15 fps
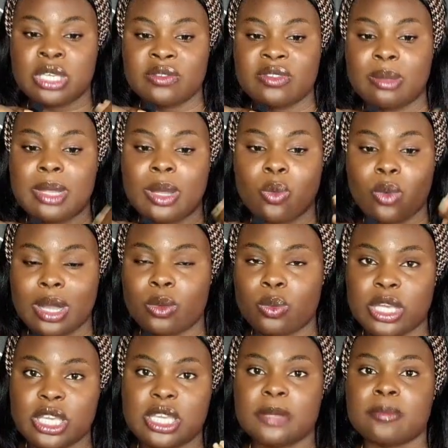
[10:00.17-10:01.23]
give them a 1
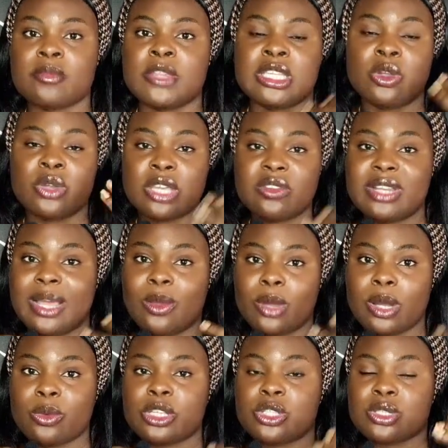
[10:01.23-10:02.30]
week, they'll give you like
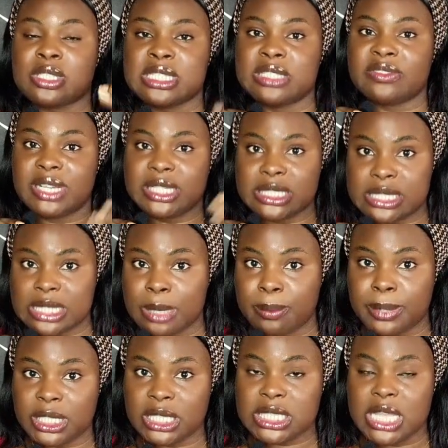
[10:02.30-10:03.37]
1 week to deliver the
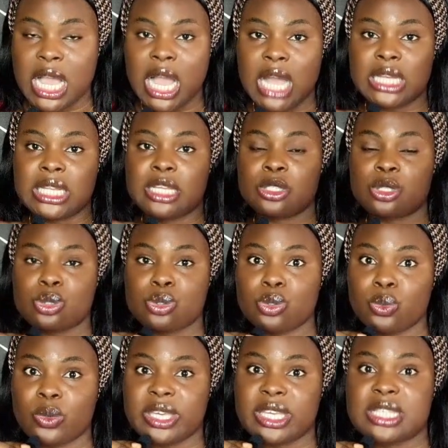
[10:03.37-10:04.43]
template, and then
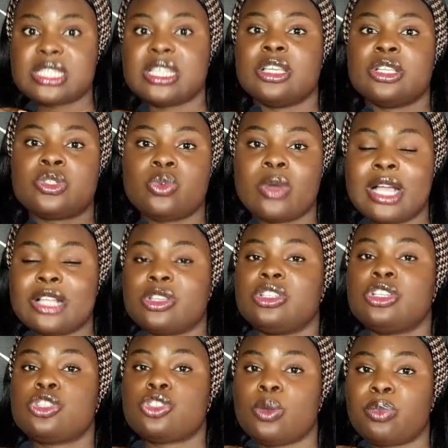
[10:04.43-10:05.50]
2 weeks to
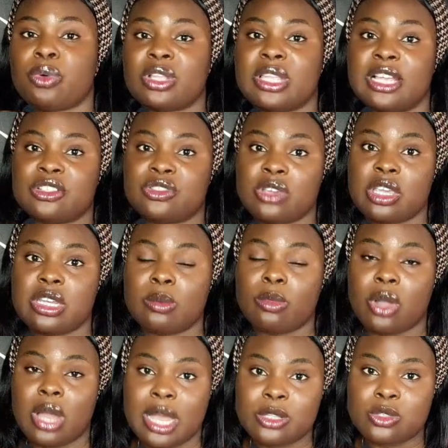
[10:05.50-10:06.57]
actually support and train them
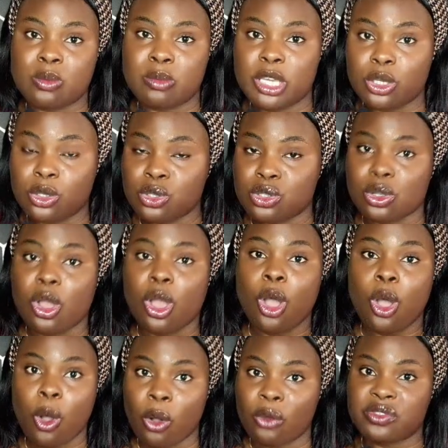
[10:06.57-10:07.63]
on how to make use
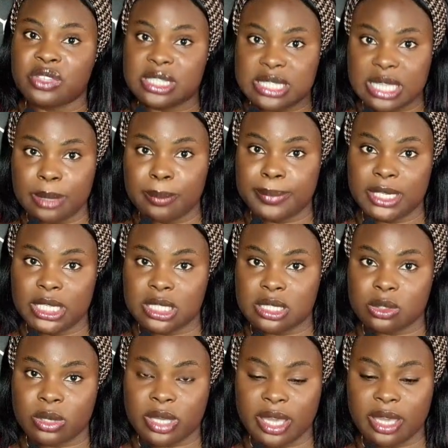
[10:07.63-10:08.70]
of the
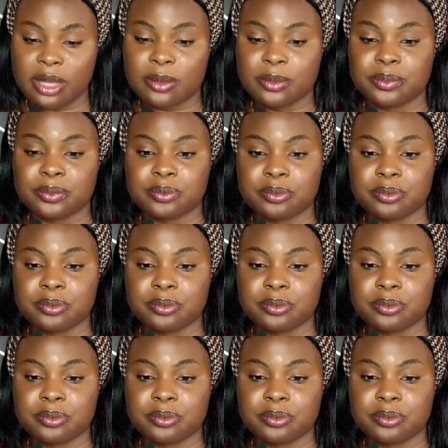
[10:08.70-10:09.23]
template. Okay,